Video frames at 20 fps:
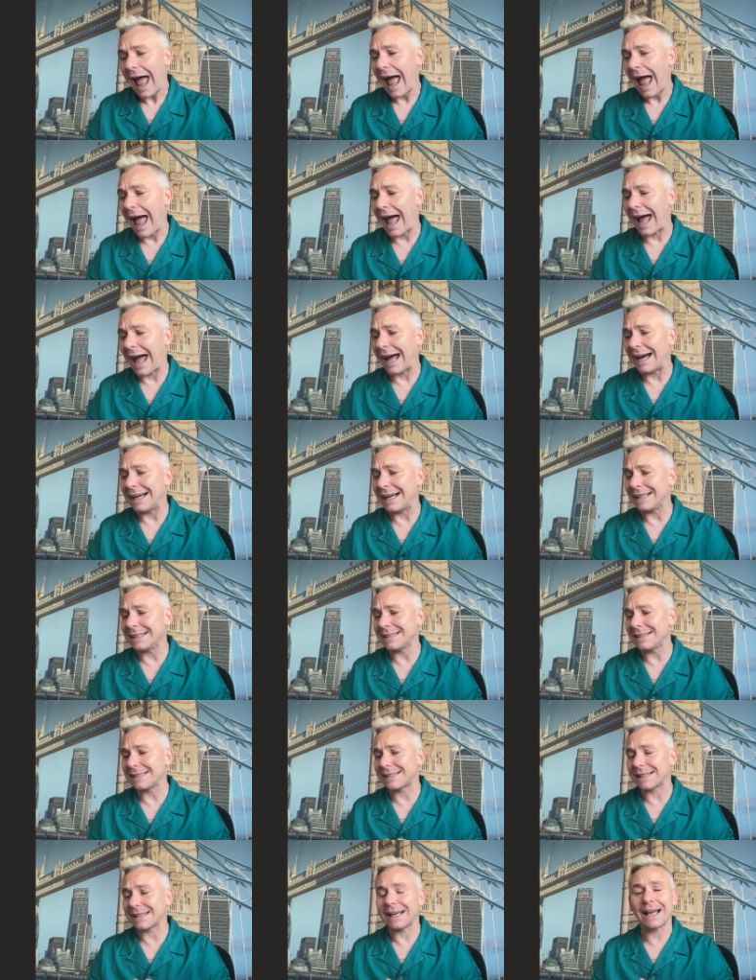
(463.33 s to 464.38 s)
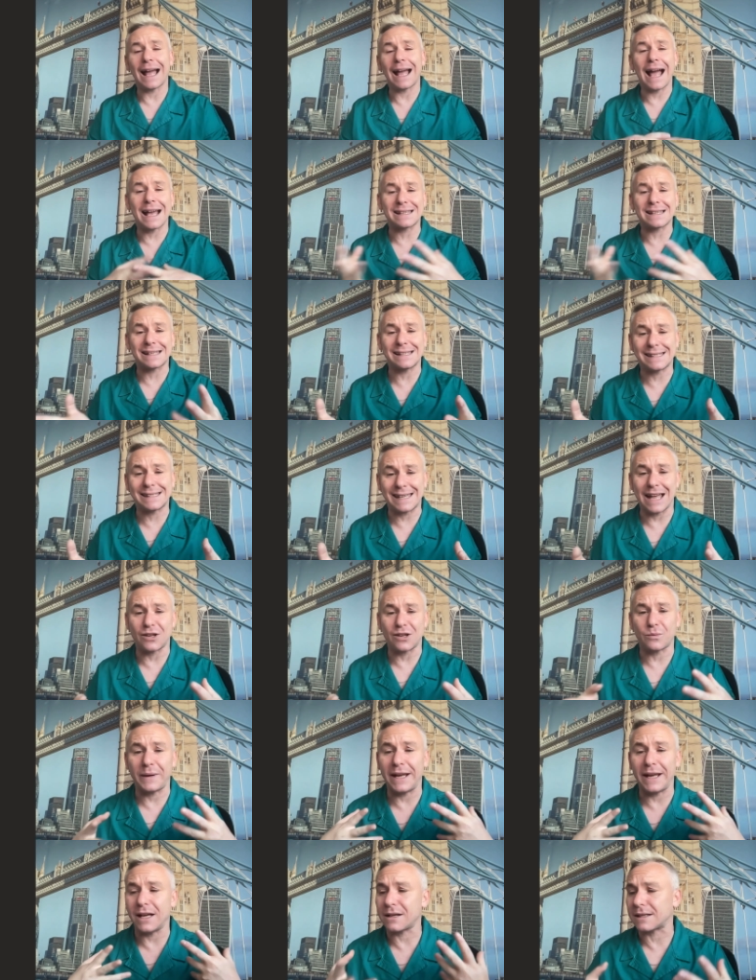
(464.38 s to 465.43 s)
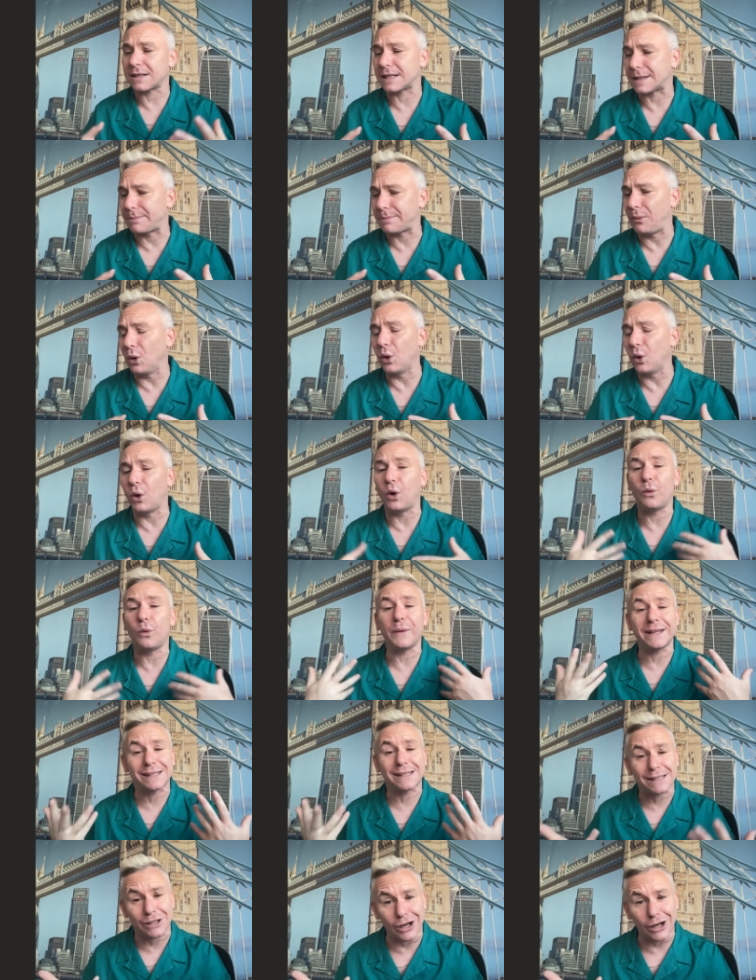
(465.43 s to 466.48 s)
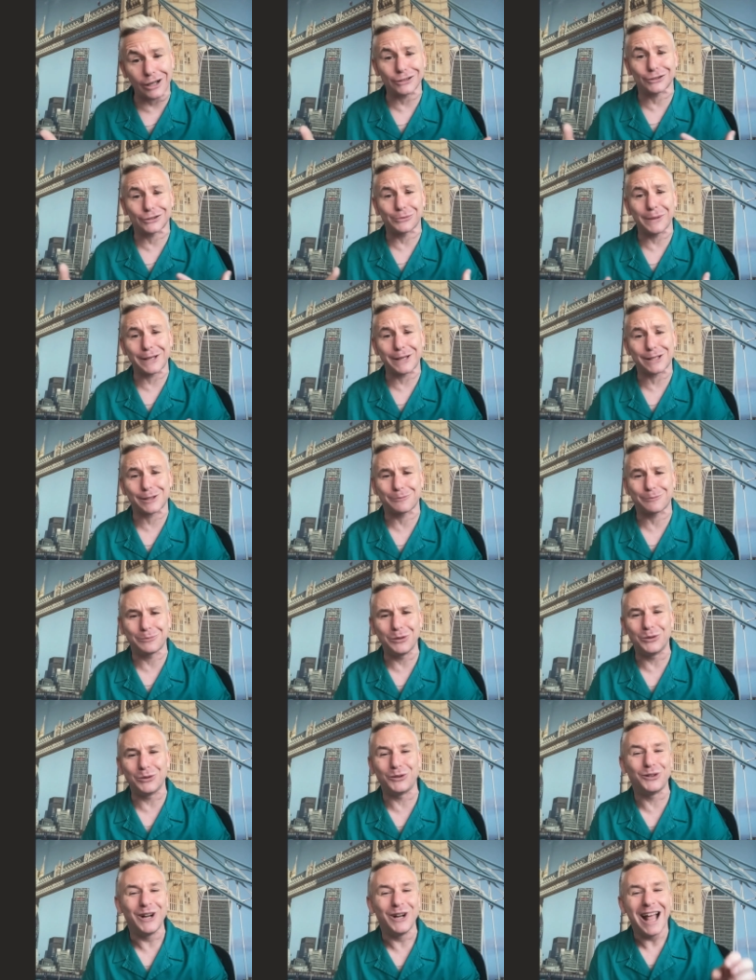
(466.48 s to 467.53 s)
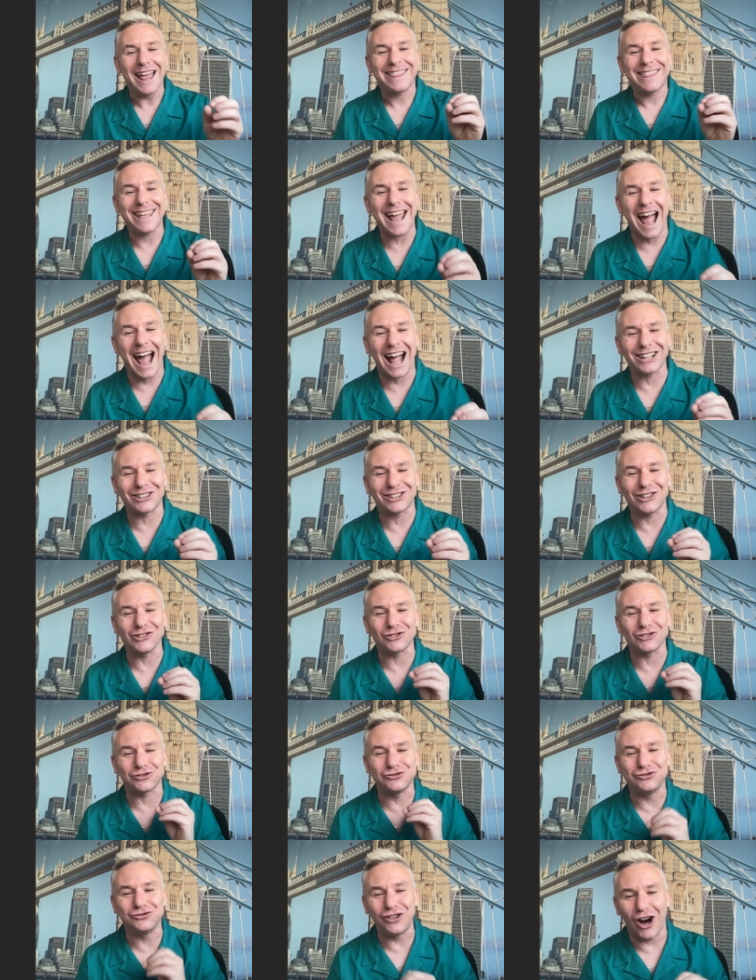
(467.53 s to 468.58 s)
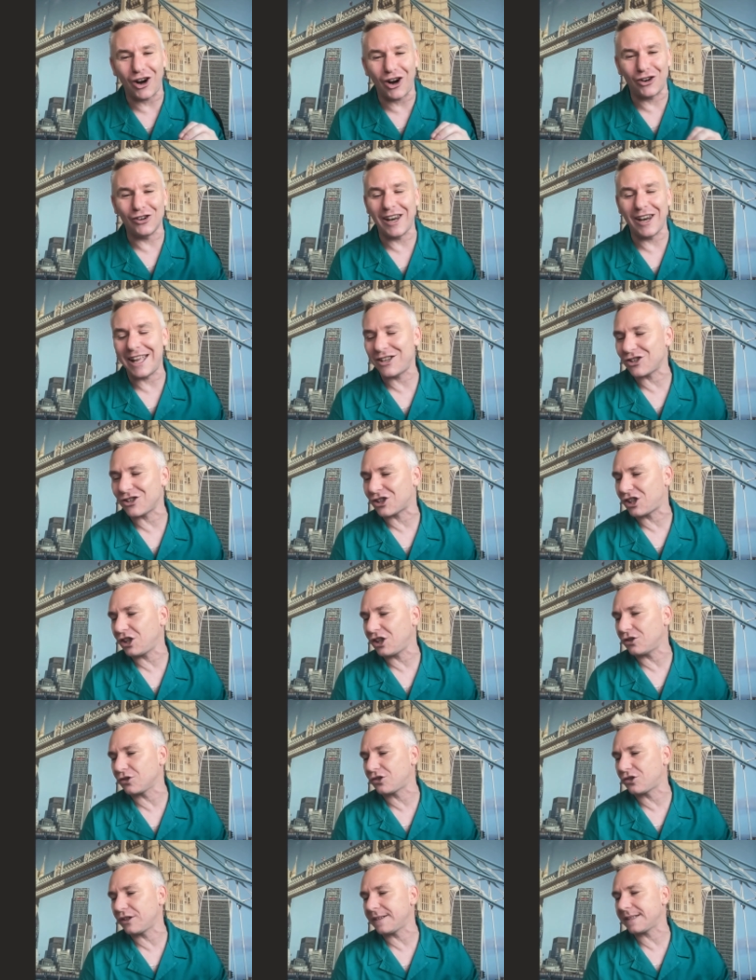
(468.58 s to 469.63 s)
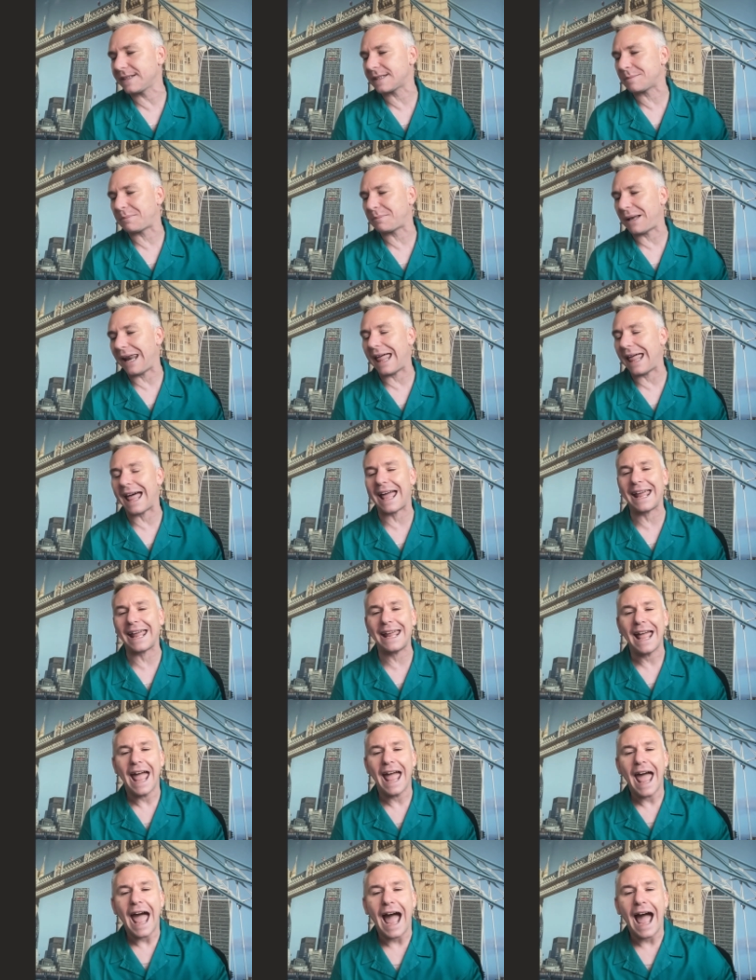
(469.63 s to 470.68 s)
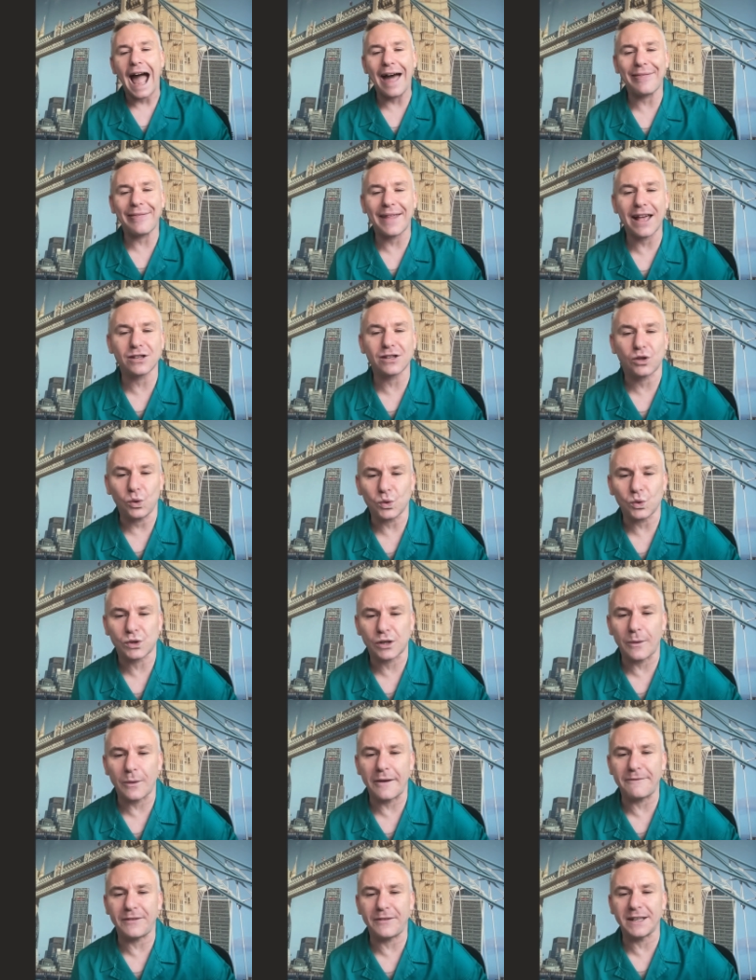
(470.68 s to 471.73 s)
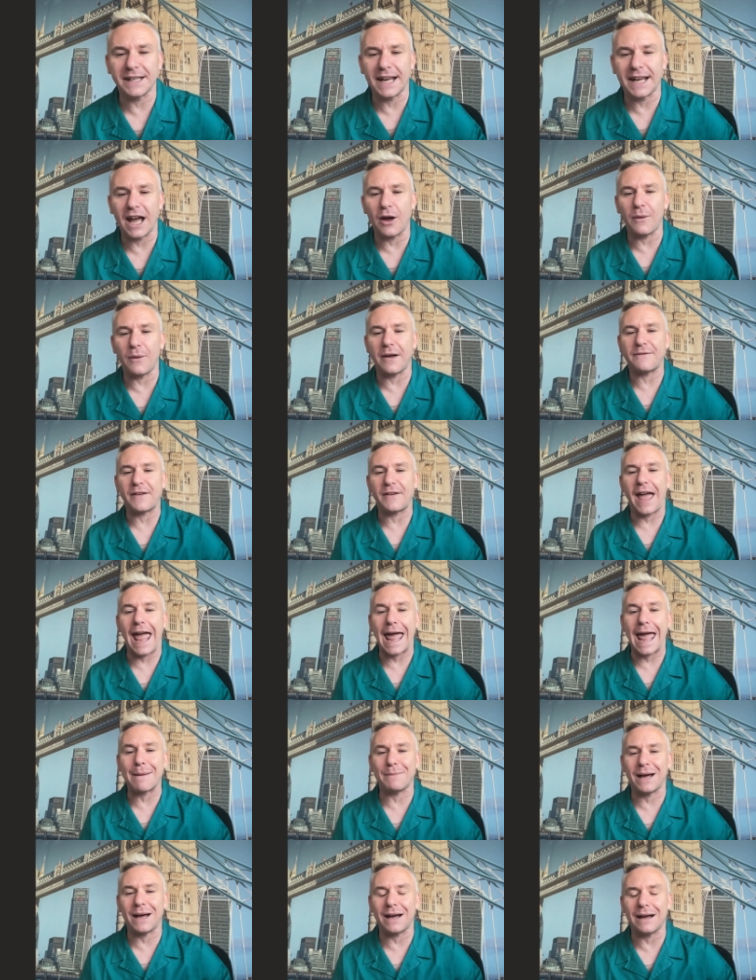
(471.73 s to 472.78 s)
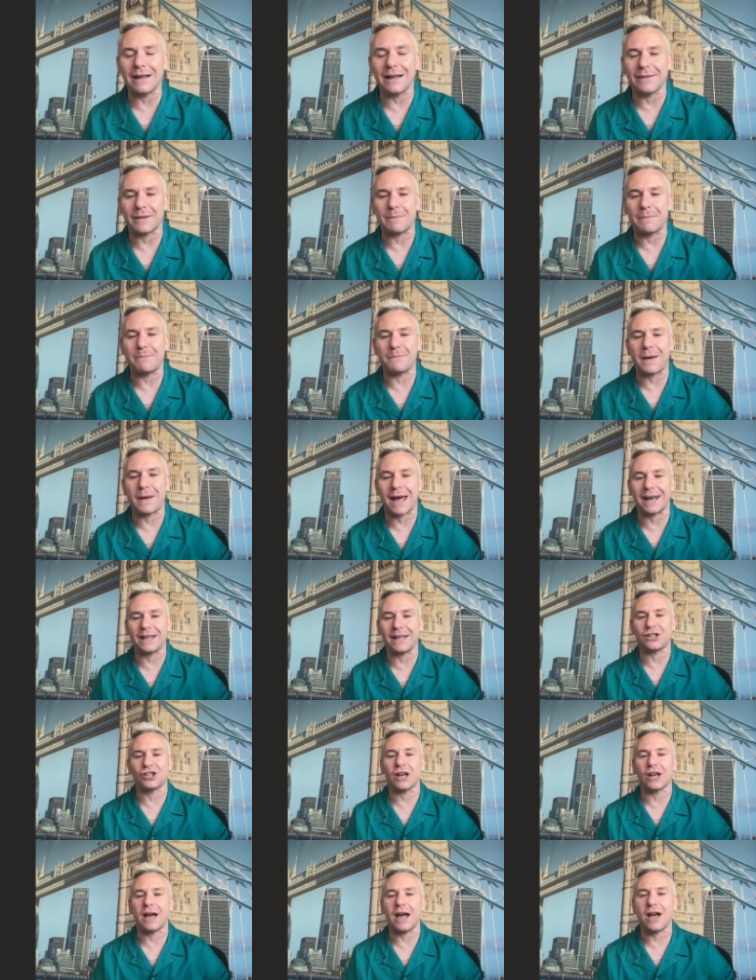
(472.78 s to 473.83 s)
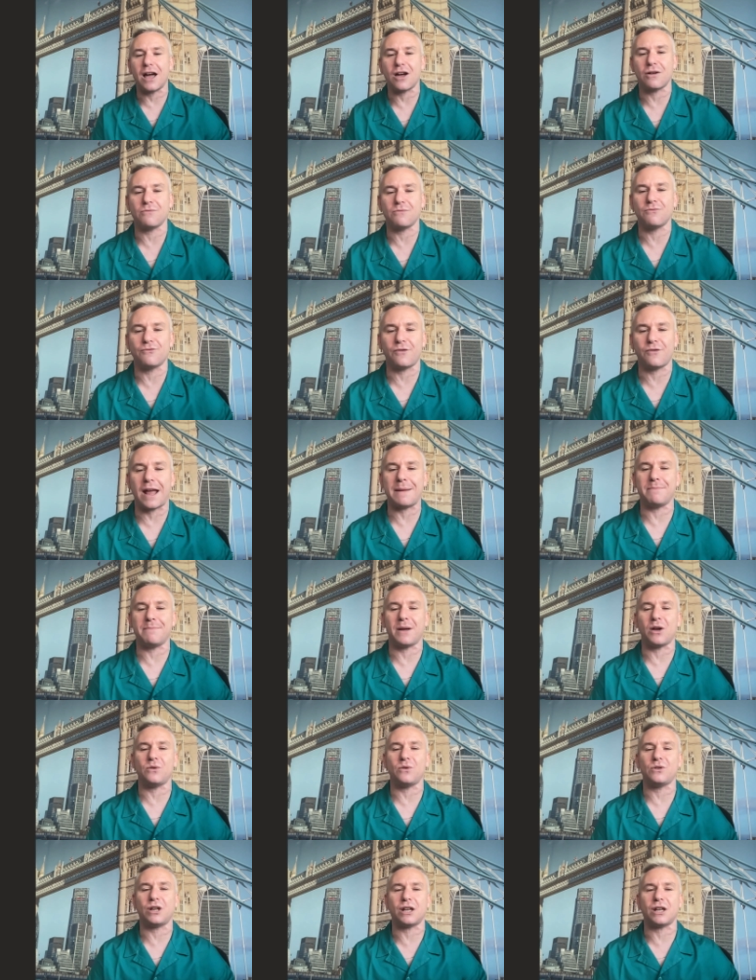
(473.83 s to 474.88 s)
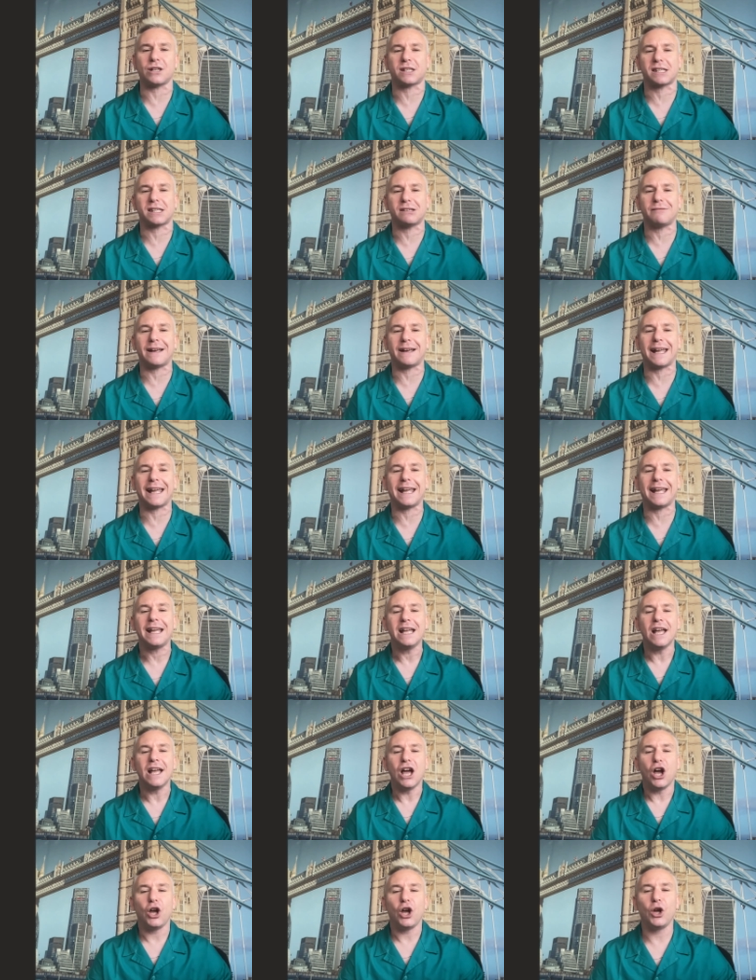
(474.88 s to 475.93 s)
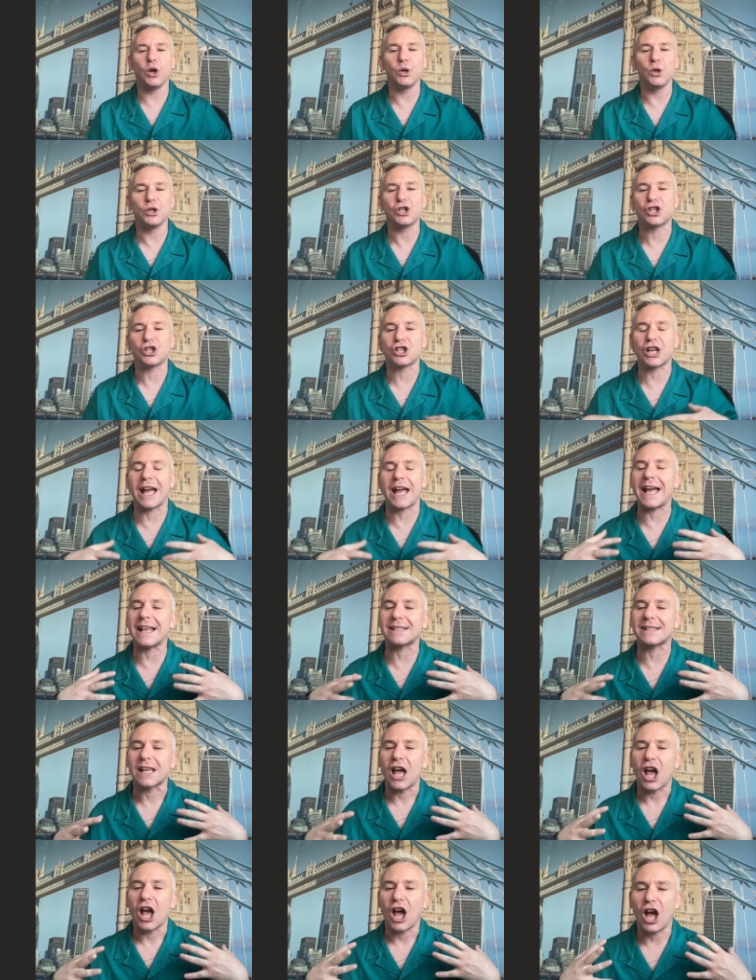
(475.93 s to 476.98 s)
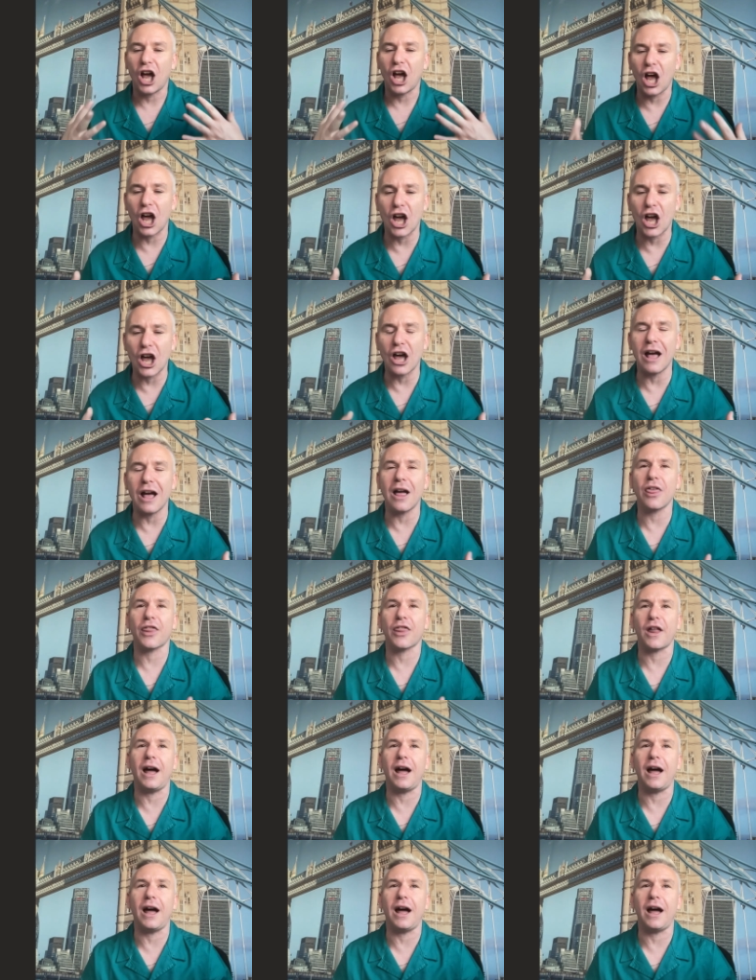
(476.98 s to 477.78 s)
And as I said, we start to explore the adult's role in children's play. And there's also a video of Emma, the manager at Rainbow Nursery, who shares her